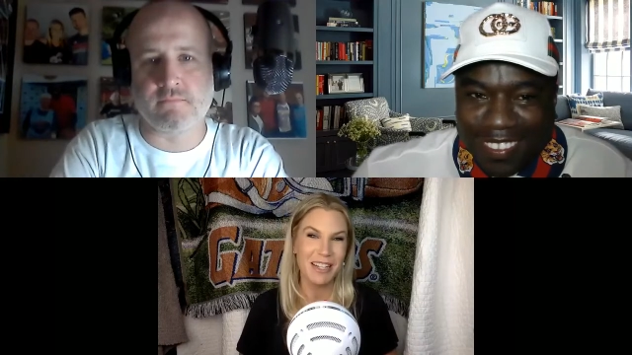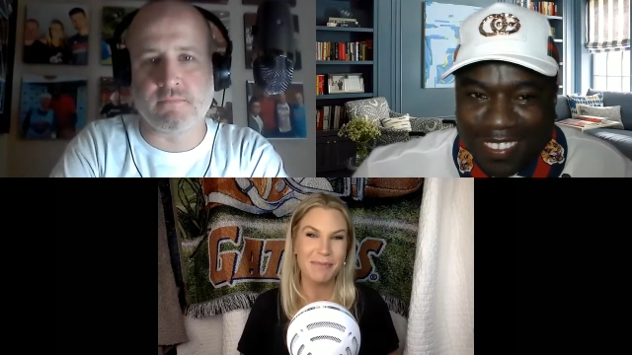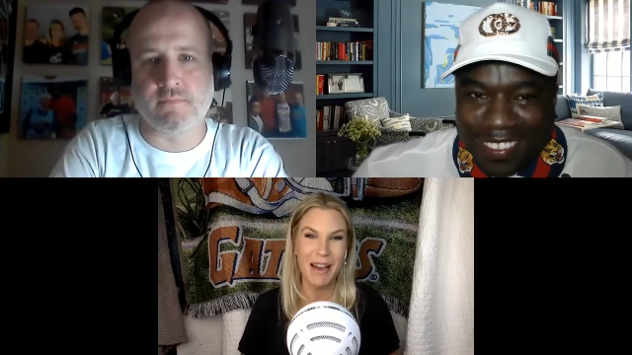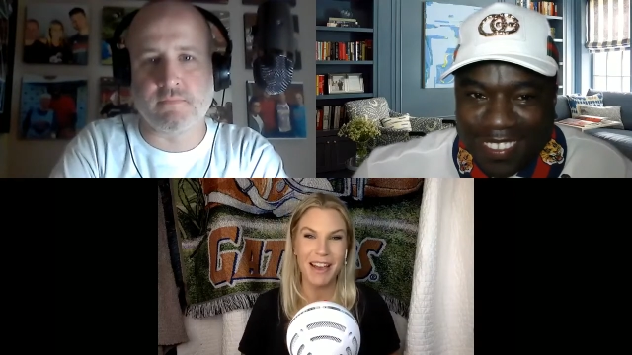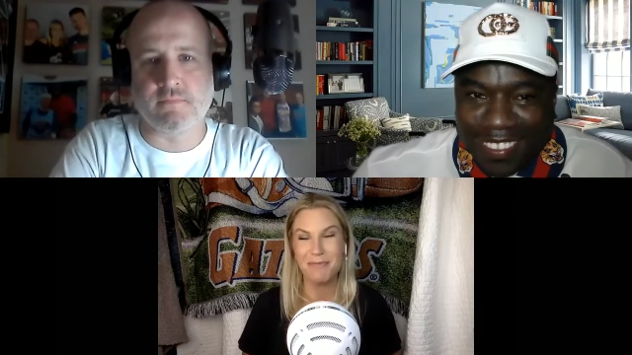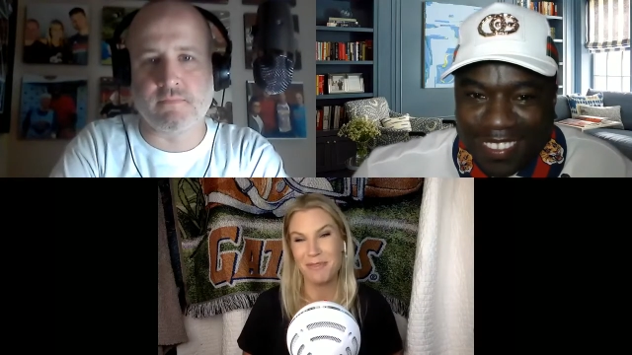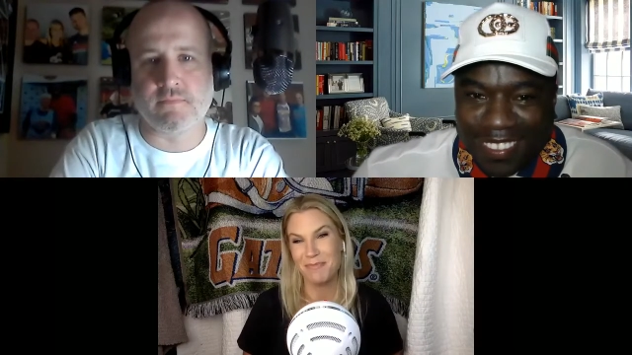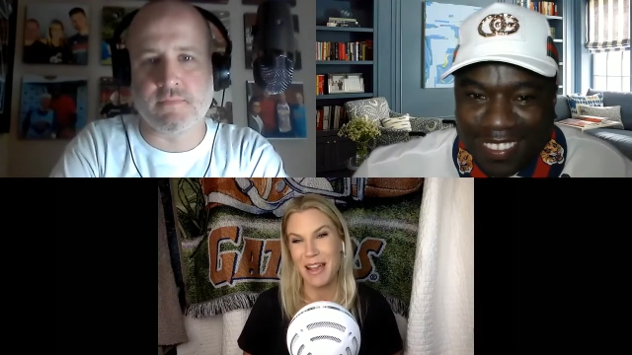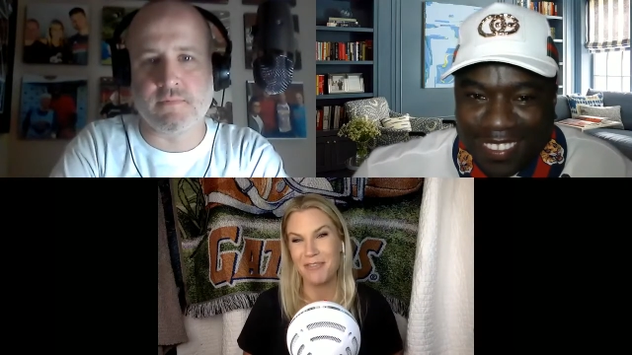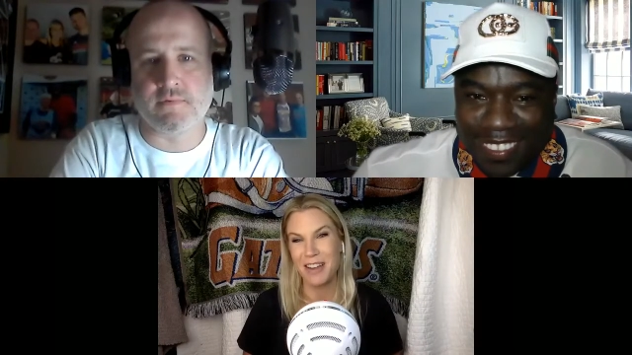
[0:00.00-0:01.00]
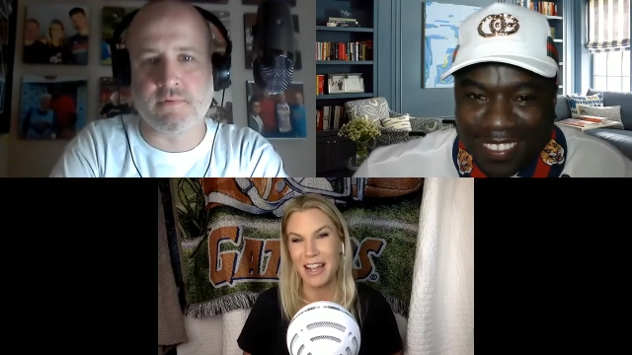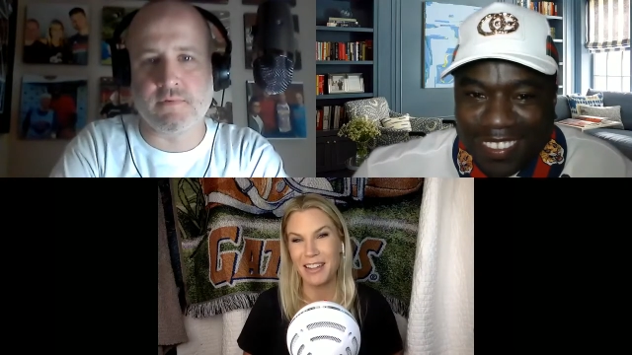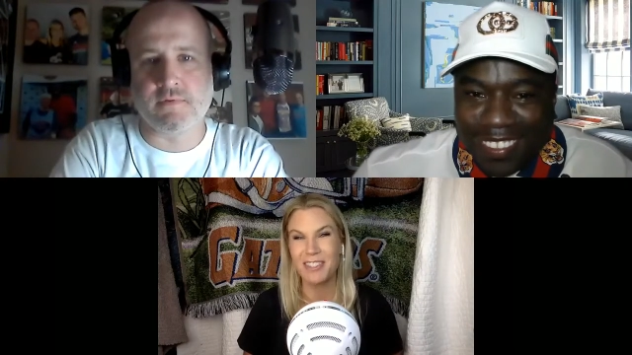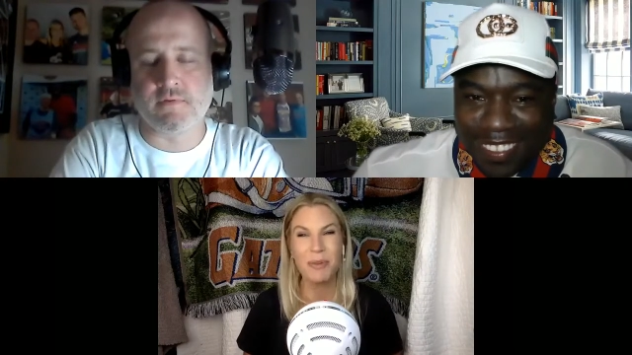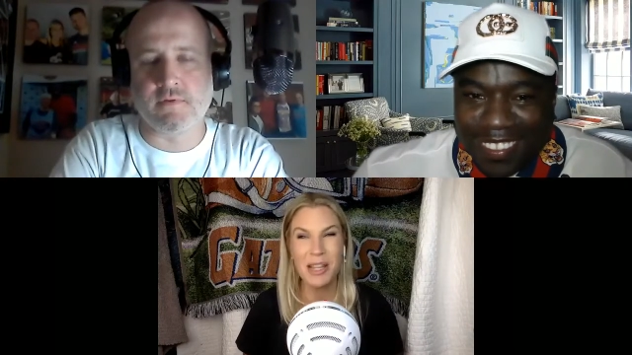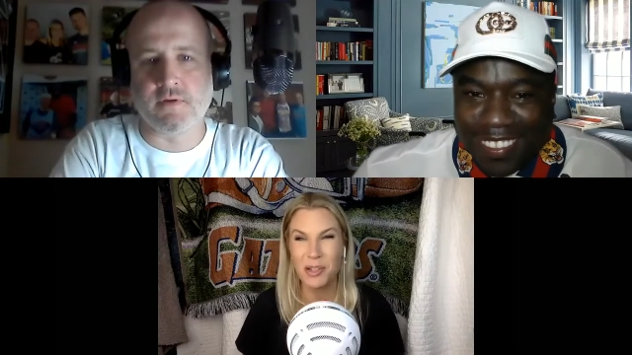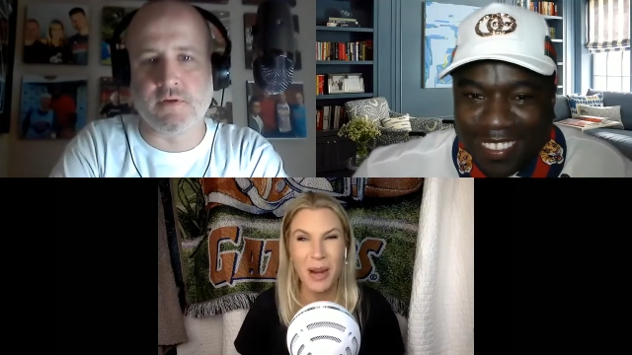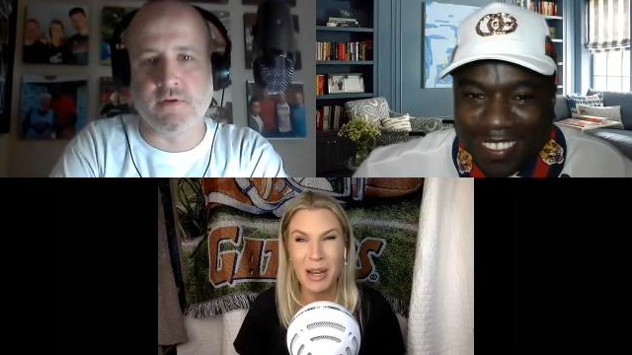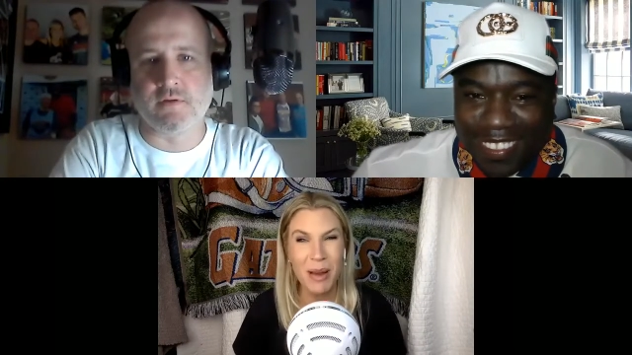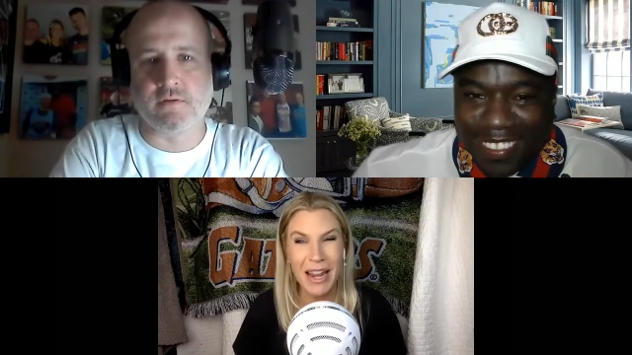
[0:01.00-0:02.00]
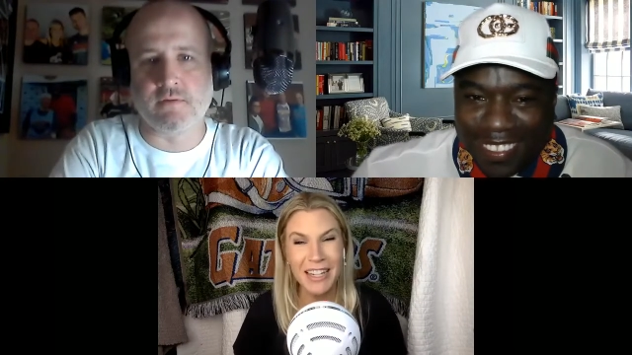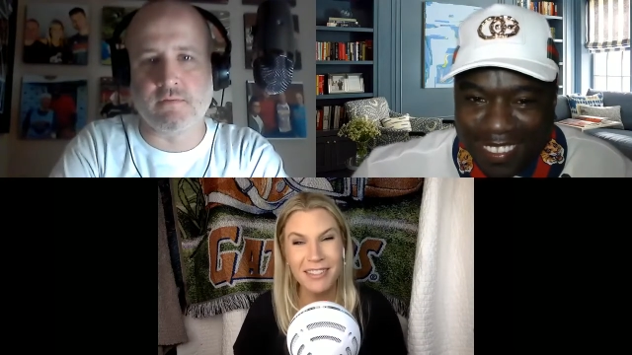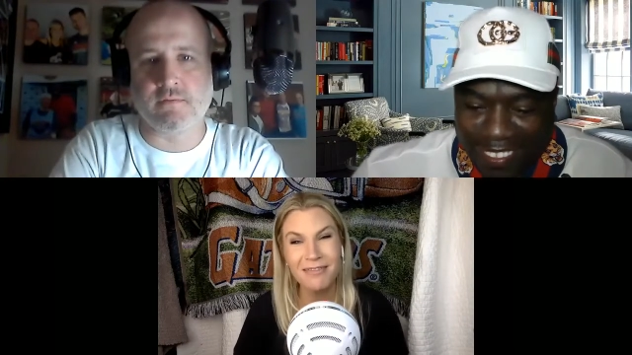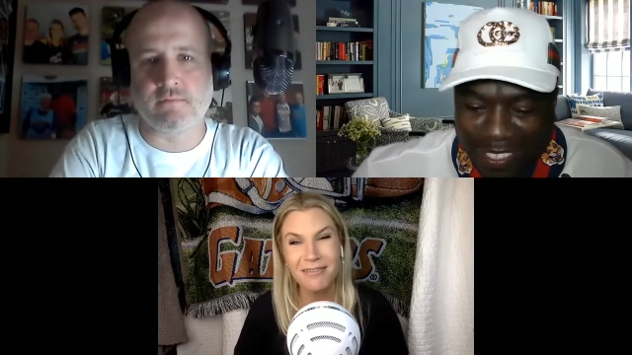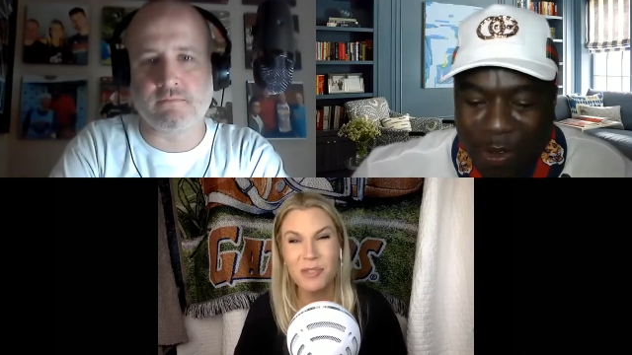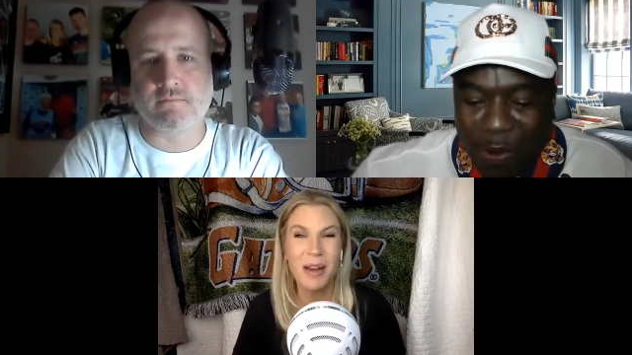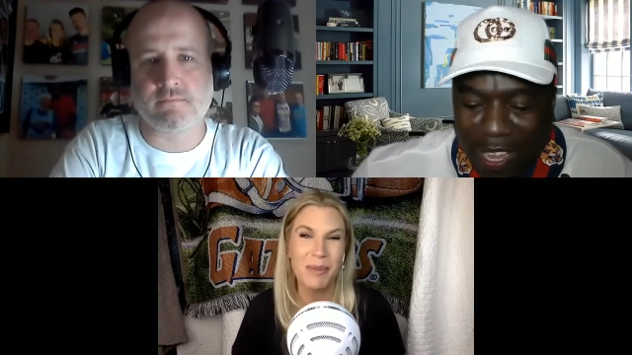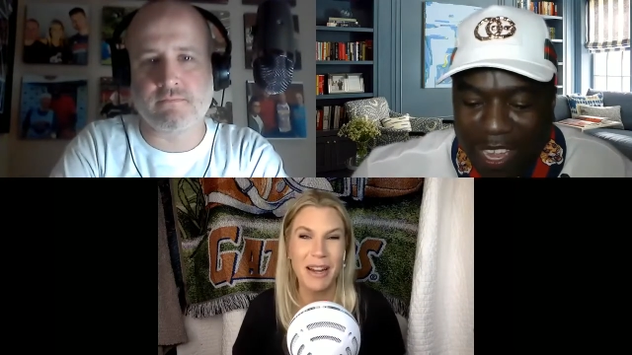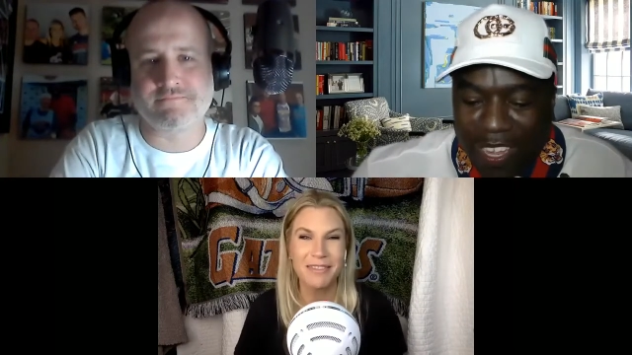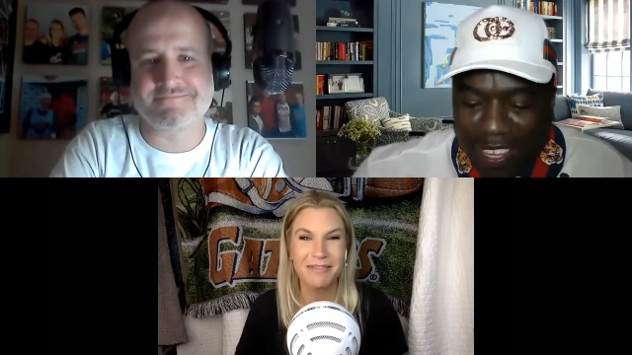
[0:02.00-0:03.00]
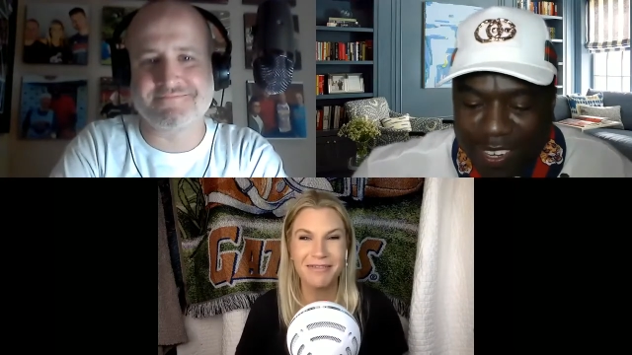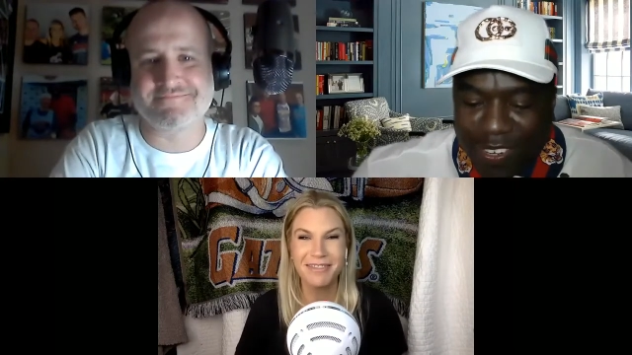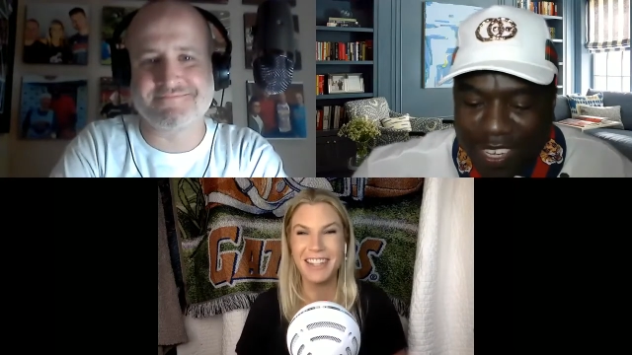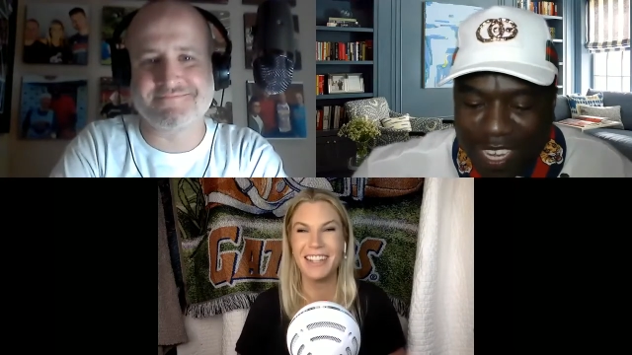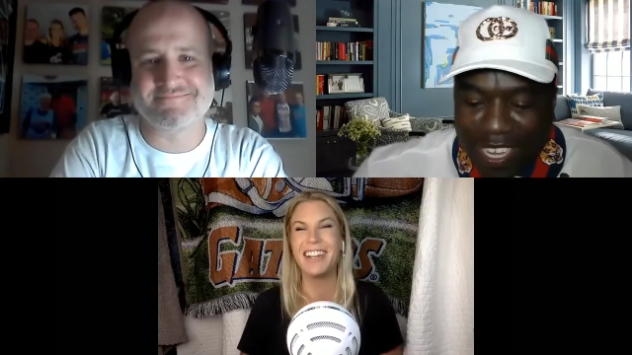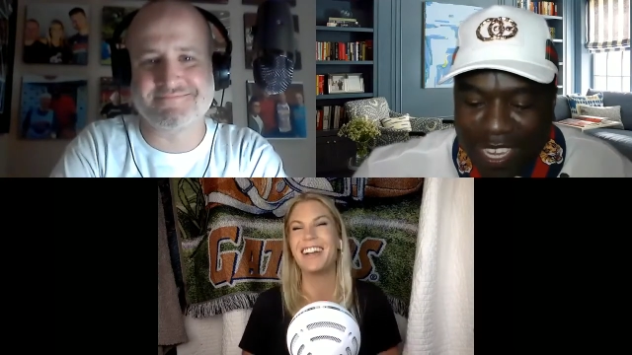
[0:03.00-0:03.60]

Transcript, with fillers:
Speaker 1: Pat? I mean, Pat Ryan, uh, Dwyane, Dwyane Wade, Dwyane okay, Wade.
Speaker 2: Okay,